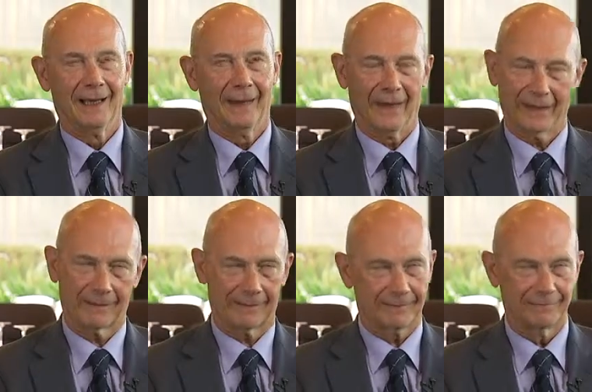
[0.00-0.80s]
and
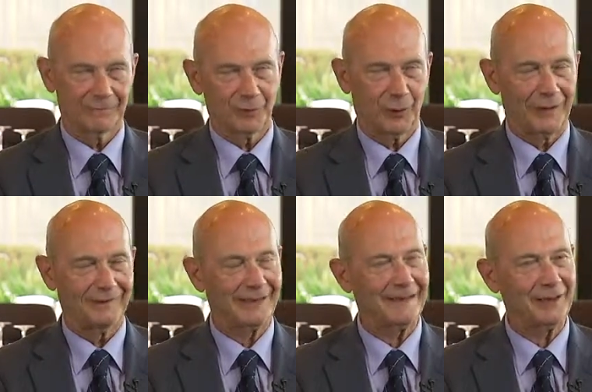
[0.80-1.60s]
that's quite
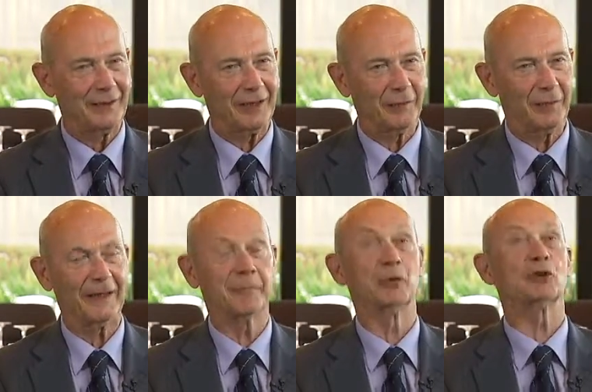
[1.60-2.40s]
technically
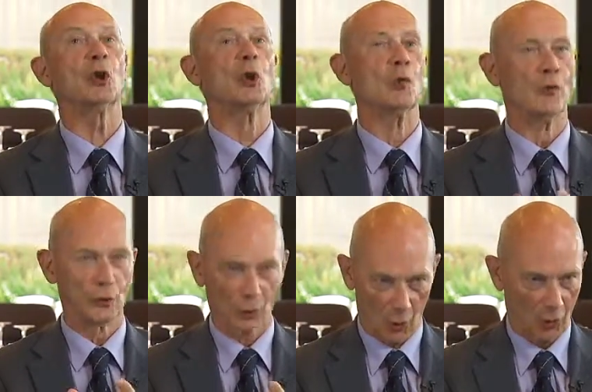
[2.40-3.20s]
complex, but
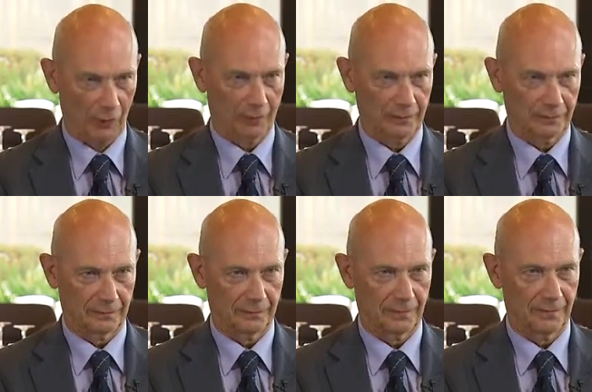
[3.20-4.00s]
overall,
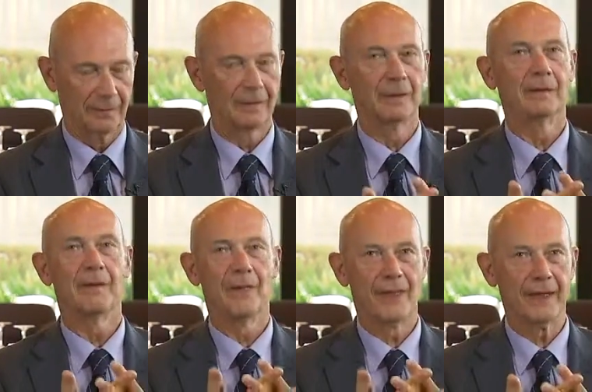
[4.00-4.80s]

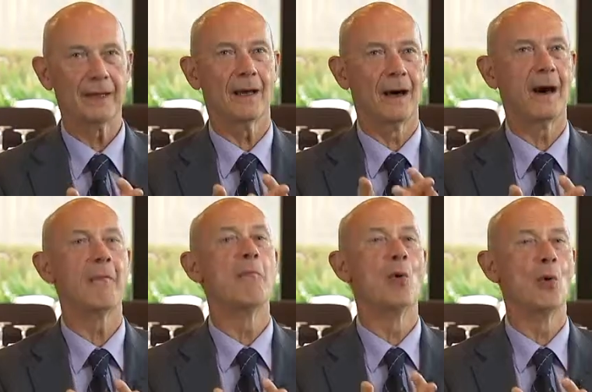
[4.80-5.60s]
they
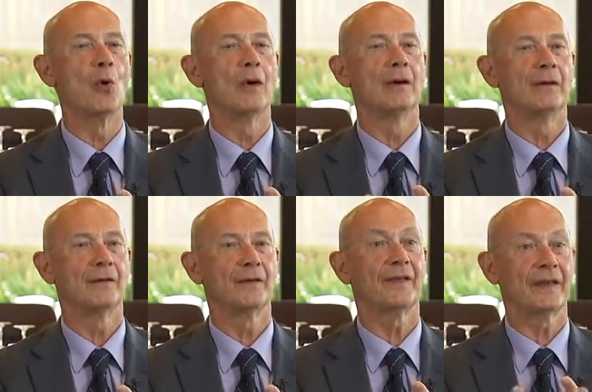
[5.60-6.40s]
are more
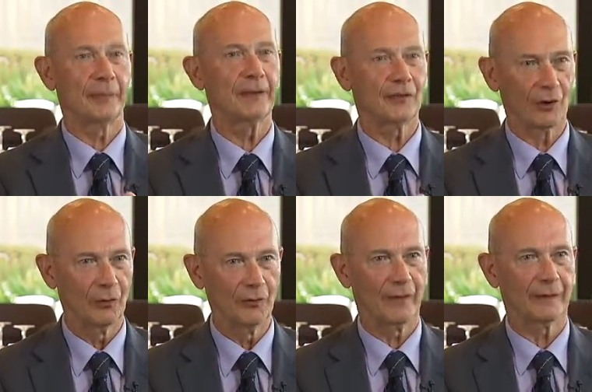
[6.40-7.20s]
of stepping
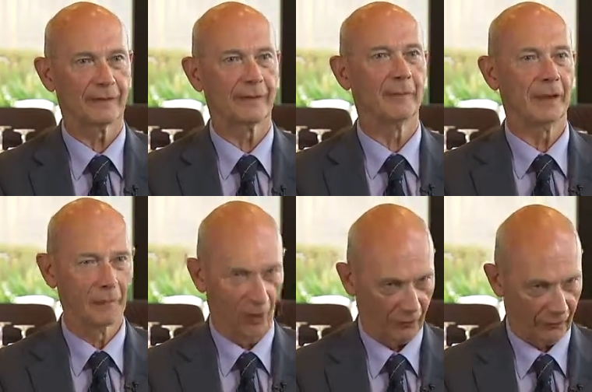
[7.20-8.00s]
stones than stumbling
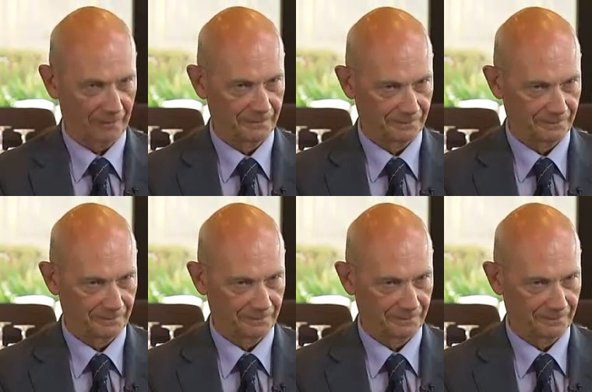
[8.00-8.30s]
blocks.